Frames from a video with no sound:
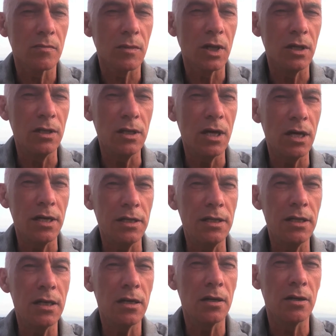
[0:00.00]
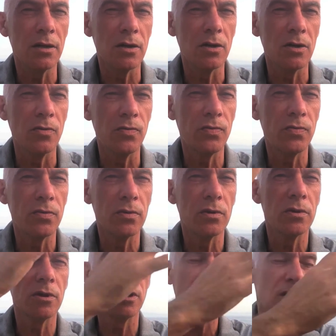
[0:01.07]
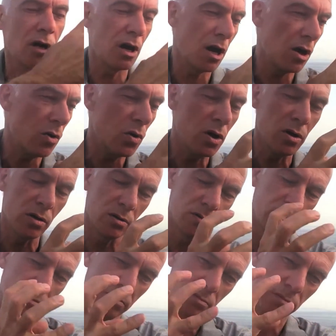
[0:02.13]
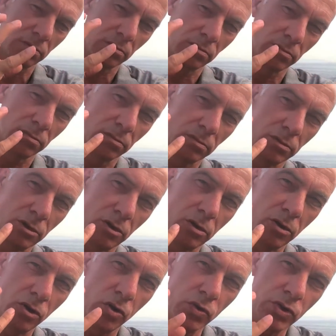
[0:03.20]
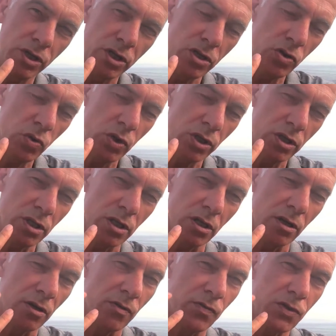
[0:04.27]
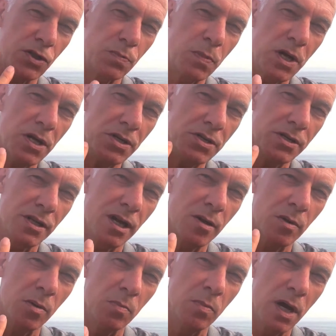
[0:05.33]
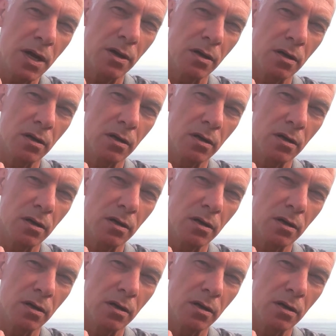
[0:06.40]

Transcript: the idea of our continuity of space, time and matter